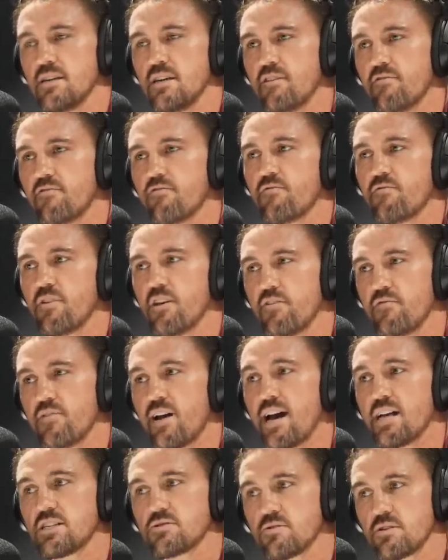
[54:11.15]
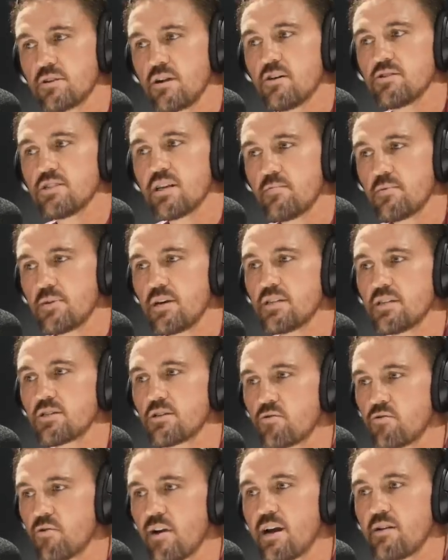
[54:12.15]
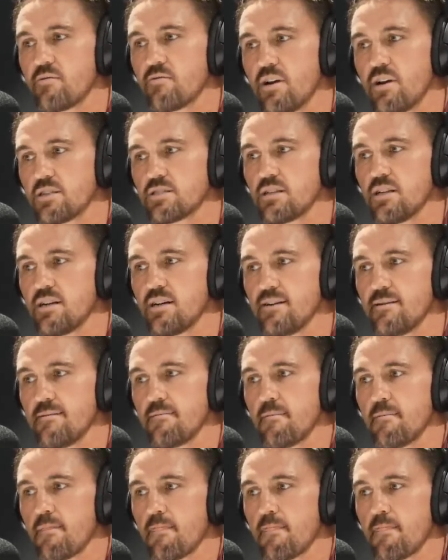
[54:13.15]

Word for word: if if Askren goes up against a great wrestler,